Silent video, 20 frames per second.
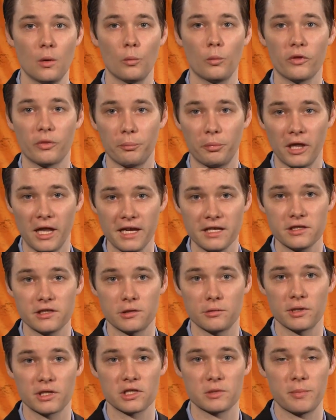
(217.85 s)
with plans
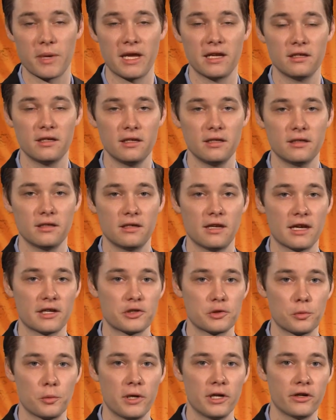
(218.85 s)
to expand it
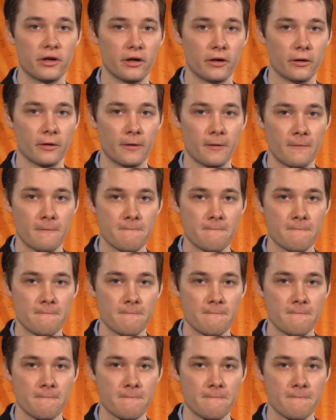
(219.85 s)
next winter.